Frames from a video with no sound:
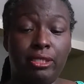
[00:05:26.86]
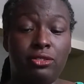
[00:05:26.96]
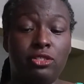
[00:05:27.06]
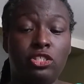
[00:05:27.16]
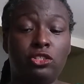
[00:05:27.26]

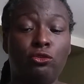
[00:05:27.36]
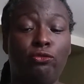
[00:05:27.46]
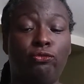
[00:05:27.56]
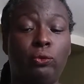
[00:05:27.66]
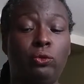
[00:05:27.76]
It's good
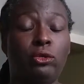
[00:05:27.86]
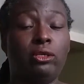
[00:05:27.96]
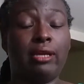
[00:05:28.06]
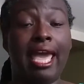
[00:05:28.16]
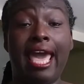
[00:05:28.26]

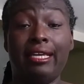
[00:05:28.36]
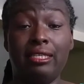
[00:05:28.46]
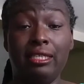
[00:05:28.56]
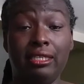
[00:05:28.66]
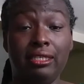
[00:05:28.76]
for
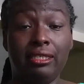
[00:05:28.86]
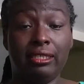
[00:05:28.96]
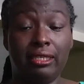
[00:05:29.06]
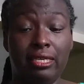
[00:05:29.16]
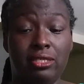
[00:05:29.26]
acne,
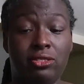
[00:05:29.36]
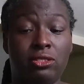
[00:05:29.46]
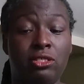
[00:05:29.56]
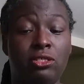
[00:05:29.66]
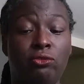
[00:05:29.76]
it's
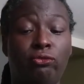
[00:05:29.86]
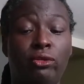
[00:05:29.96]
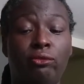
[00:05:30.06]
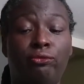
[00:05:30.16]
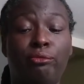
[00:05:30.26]
good
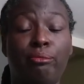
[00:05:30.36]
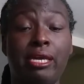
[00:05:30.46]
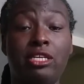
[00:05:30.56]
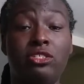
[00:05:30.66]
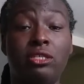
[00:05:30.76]
for
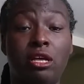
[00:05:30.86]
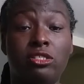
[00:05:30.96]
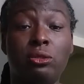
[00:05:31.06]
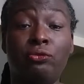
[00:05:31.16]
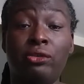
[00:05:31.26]
inflammation,
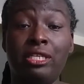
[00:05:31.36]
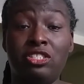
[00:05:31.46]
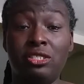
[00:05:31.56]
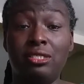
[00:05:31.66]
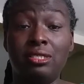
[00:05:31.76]
also for
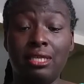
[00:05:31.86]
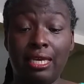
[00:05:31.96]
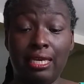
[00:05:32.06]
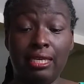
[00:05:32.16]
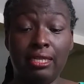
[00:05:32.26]
itchy
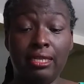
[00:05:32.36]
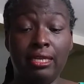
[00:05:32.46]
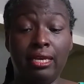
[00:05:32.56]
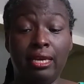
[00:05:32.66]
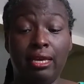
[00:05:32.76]
skin.
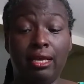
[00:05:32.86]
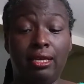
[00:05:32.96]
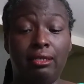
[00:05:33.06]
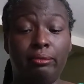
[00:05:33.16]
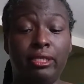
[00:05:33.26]

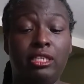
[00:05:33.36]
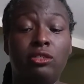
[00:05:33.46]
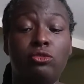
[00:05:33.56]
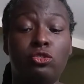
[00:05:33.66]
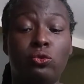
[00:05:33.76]
It
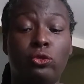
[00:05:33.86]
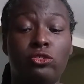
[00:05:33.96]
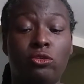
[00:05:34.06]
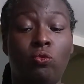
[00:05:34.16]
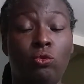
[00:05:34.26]
heals
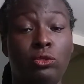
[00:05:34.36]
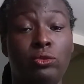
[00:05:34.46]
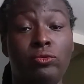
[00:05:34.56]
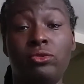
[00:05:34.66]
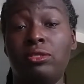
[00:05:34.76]
sores and
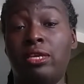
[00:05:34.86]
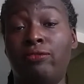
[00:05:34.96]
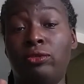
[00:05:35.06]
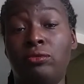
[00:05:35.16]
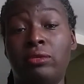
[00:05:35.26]
wounds.
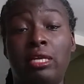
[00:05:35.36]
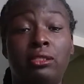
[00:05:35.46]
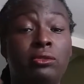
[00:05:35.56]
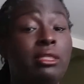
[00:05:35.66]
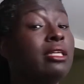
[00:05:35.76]
If you
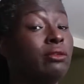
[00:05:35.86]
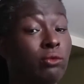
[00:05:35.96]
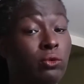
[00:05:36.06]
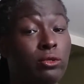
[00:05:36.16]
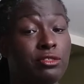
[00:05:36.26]
dilute it, it can,
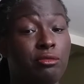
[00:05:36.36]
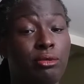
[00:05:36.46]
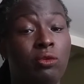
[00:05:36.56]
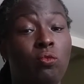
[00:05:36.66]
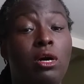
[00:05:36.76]
of course, can
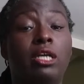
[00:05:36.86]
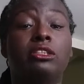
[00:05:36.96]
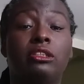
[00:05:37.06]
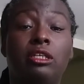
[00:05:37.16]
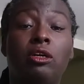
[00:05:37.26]
be a
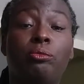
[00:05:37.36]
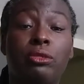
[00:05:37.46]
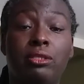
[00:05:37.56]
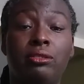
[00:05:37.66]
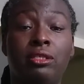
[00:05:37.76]
wash to help
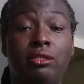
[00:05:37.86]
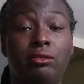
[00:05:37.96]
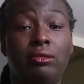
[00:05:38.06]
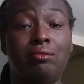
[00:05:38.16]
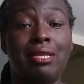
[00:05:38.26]
with,
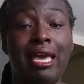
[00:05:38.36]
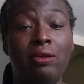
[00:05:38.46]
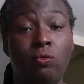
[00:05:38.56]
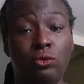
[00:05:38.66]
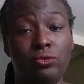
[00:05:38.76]

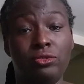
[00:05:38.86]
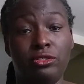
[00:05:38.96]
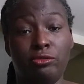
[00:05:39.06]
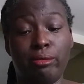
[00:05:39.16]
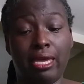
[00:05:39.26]
light wounds
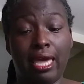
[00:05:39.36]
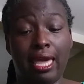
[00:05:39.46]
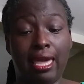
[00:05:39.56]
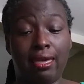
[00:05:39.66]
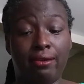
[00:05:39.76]
that you may
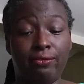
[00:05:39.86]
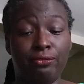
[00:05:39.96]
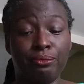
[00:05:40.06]
have.